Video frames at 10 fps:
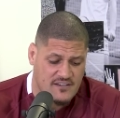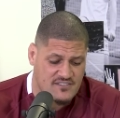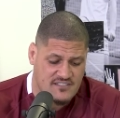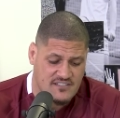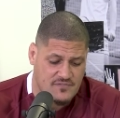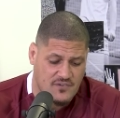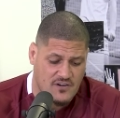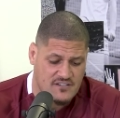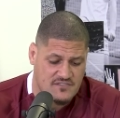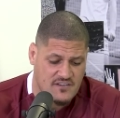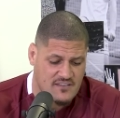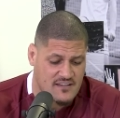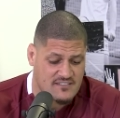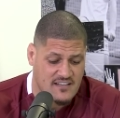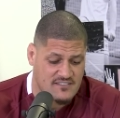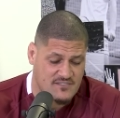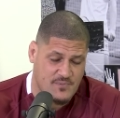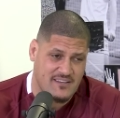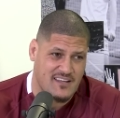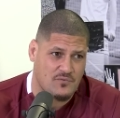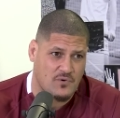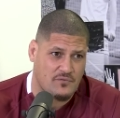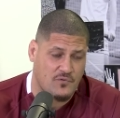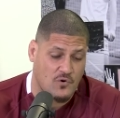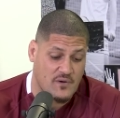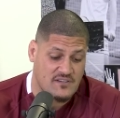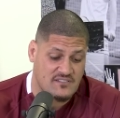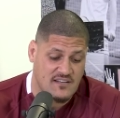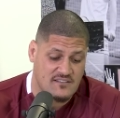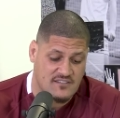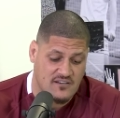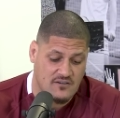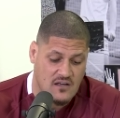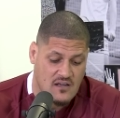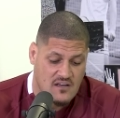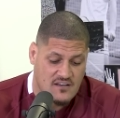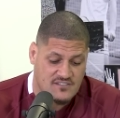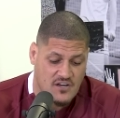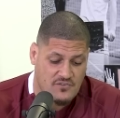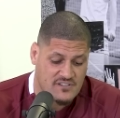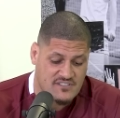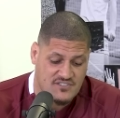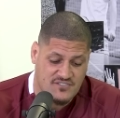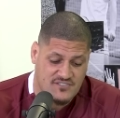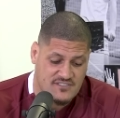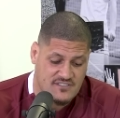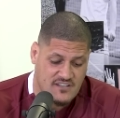He just needs to find his feet. He's been there for 4 weeks now, so there's no real excuses.